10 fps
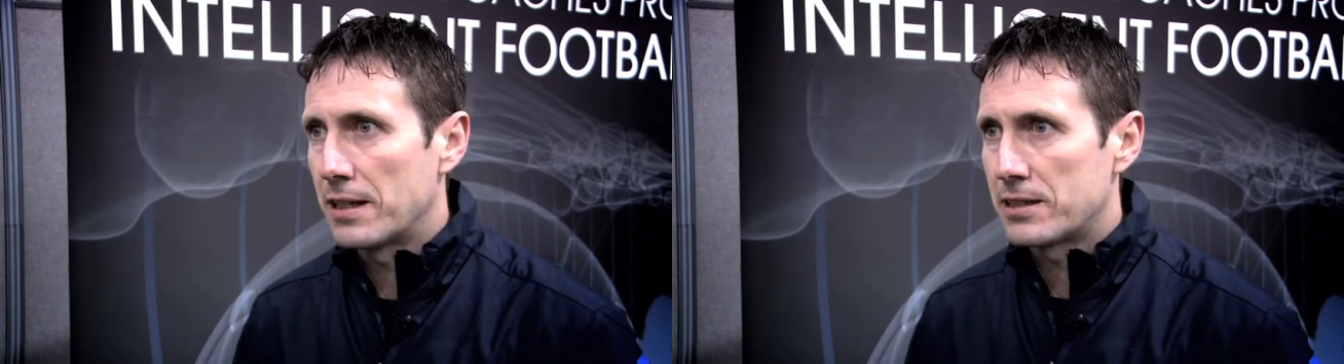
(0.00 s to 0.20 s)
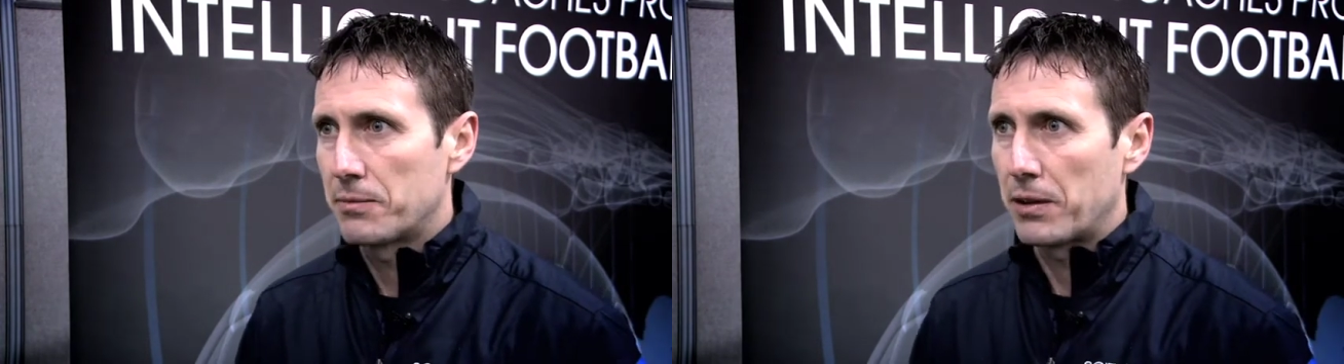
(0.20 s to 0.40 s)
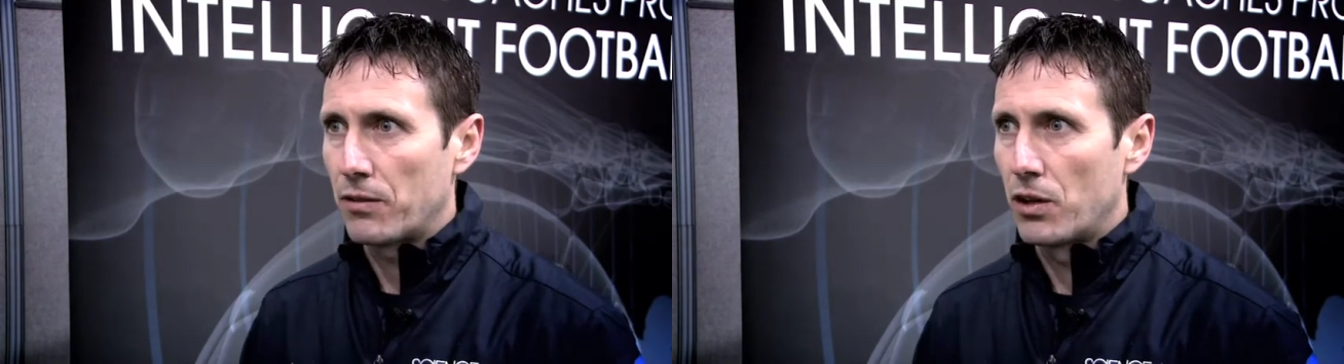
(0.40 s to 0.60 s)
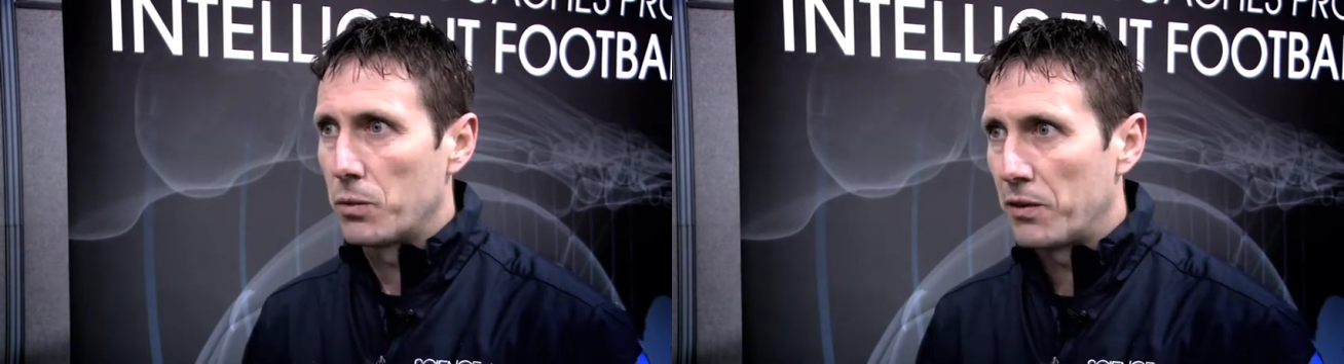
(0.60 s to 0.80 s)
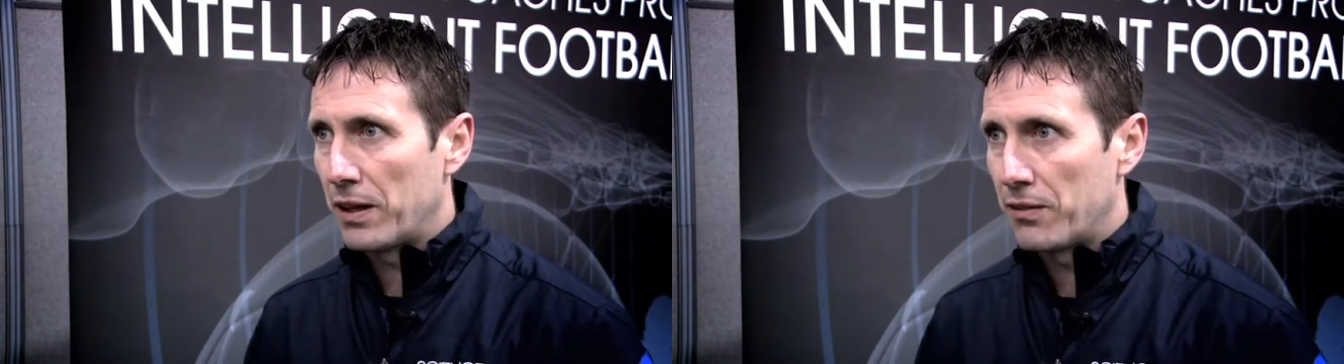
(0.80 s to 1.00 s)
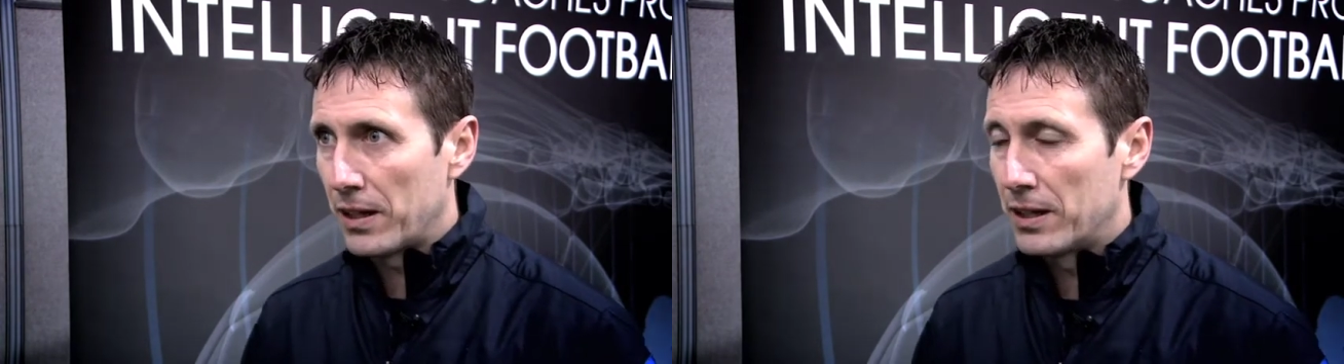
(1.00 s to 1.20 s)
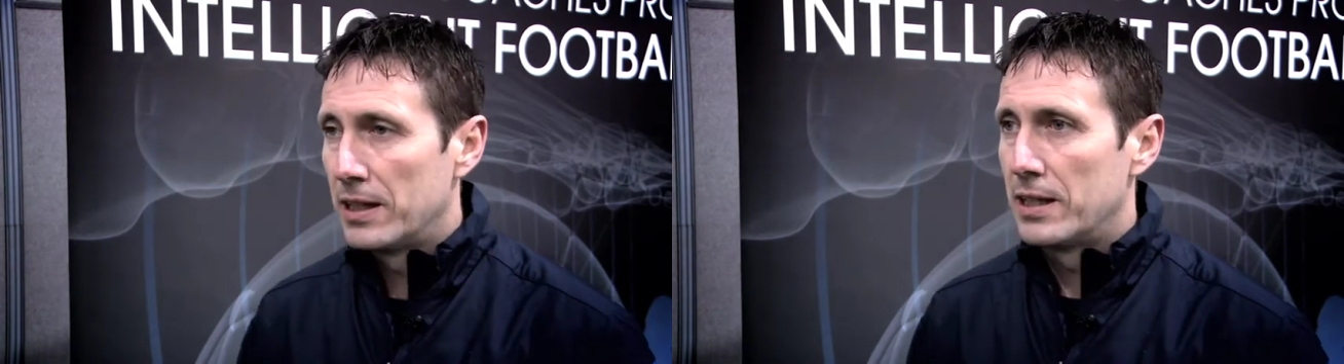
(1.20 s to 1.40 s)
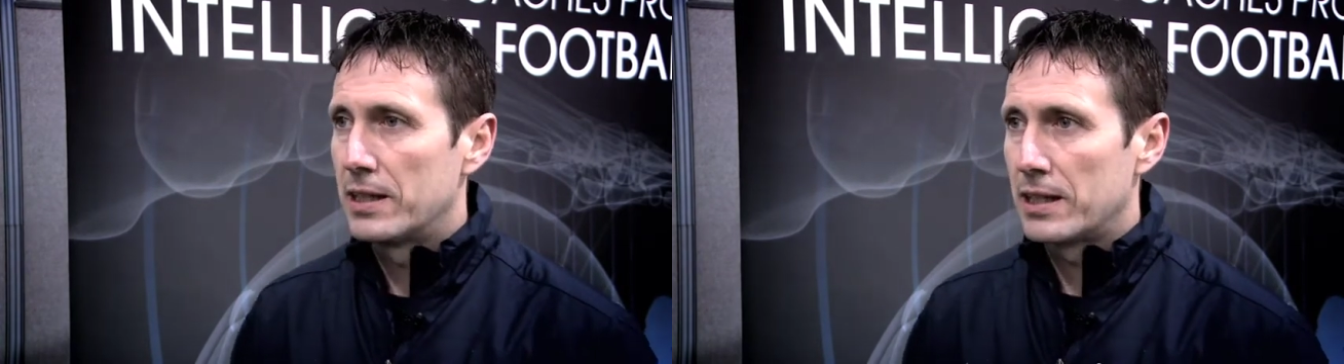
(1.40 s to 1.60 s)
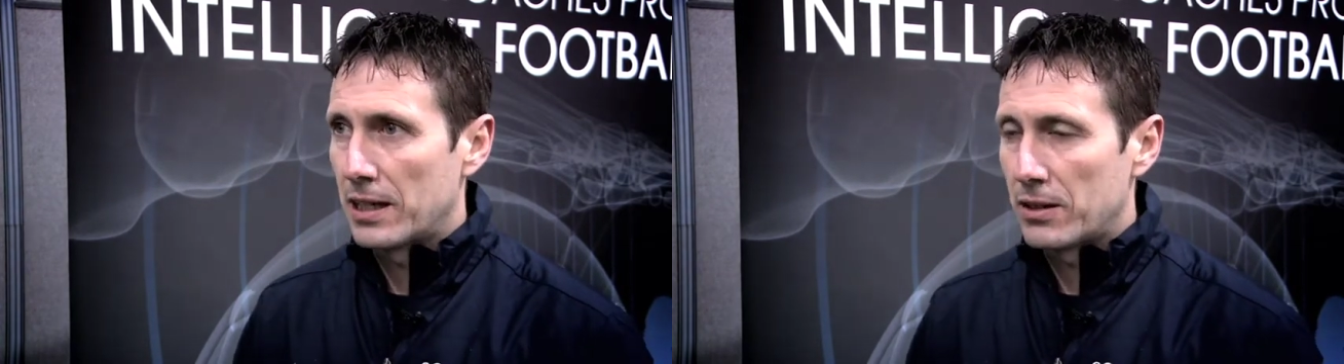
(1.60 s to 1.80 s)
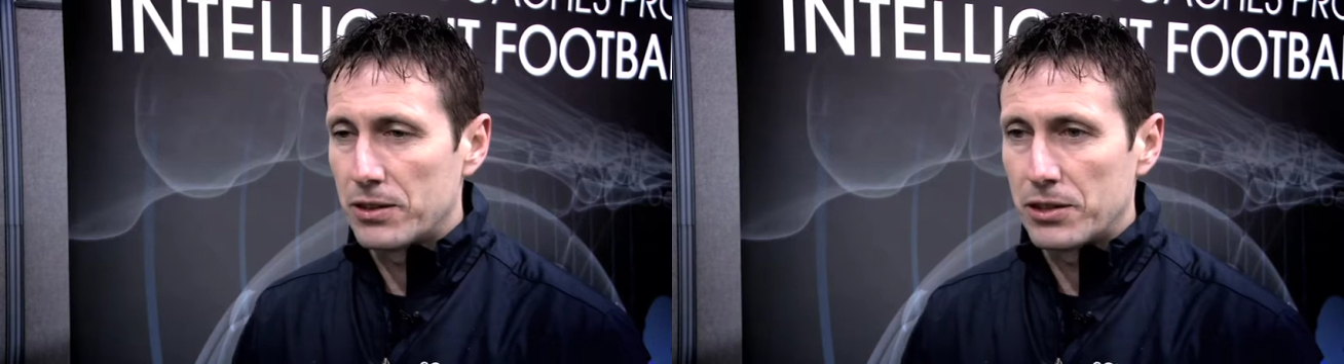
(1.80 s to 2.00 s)
there's something wrong with either, you
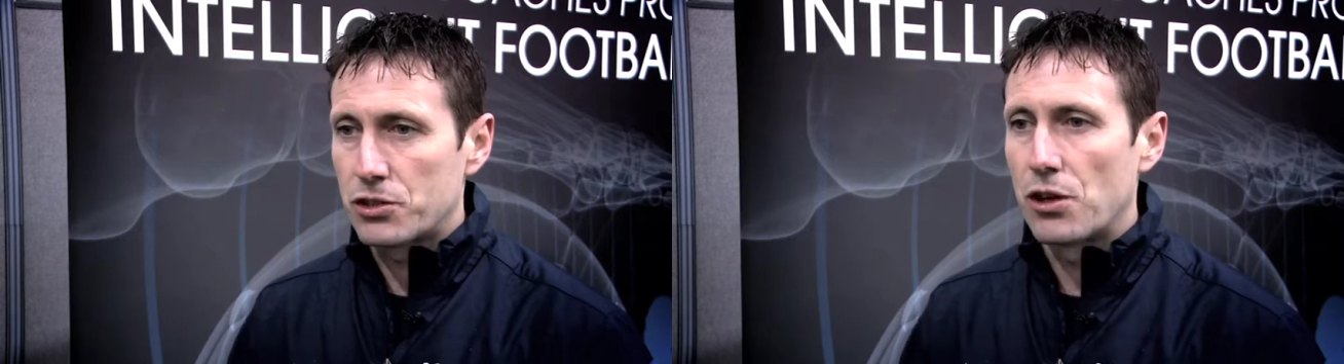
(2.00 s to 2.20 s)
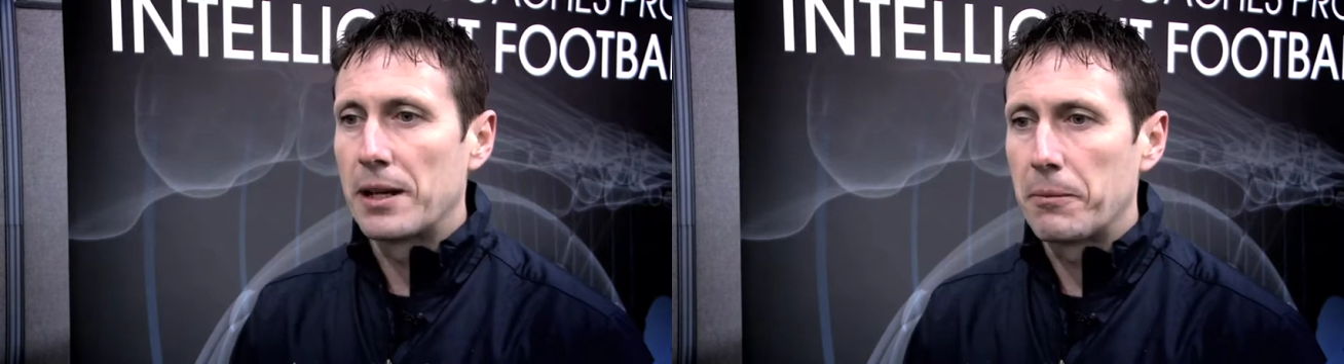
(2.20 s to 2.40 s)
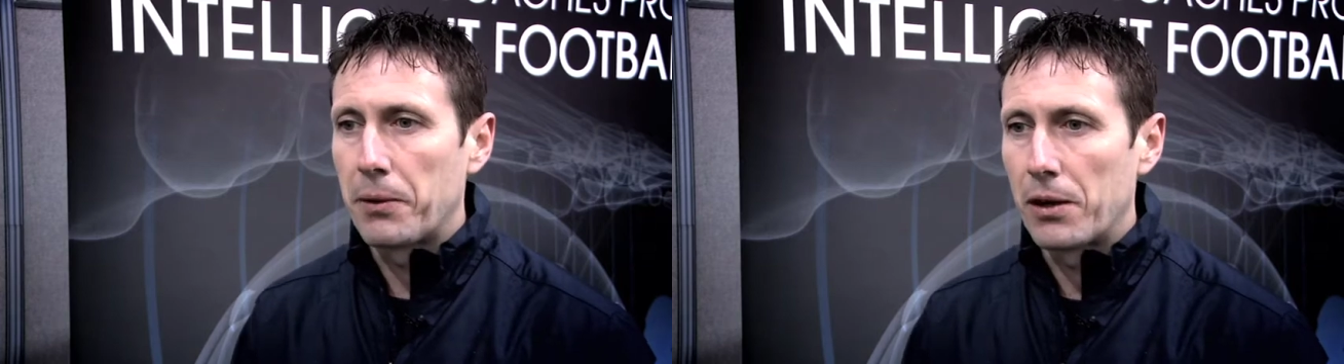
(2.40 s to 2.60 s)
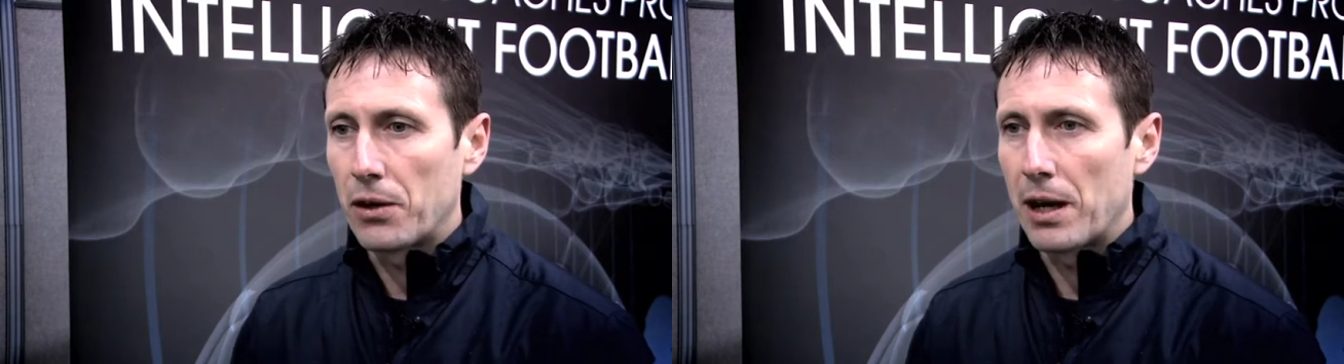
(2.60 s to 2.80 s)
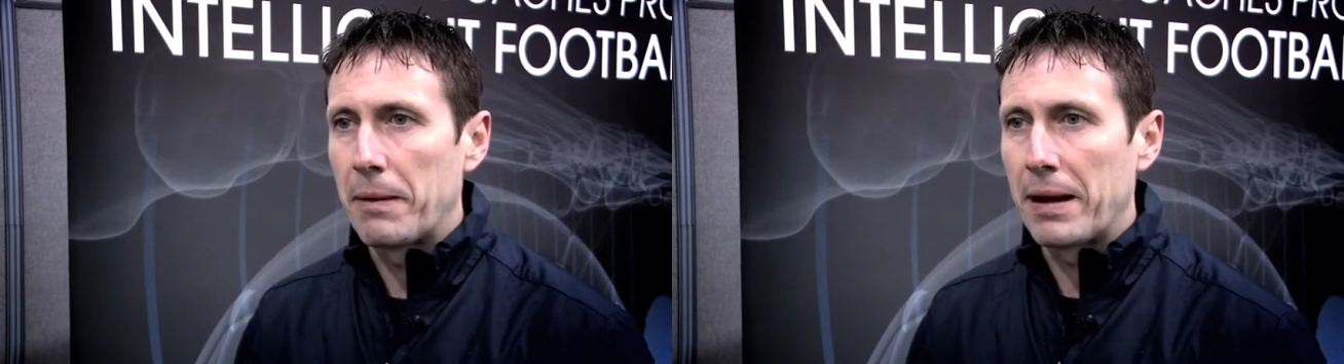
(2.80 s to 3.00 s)
know, the training program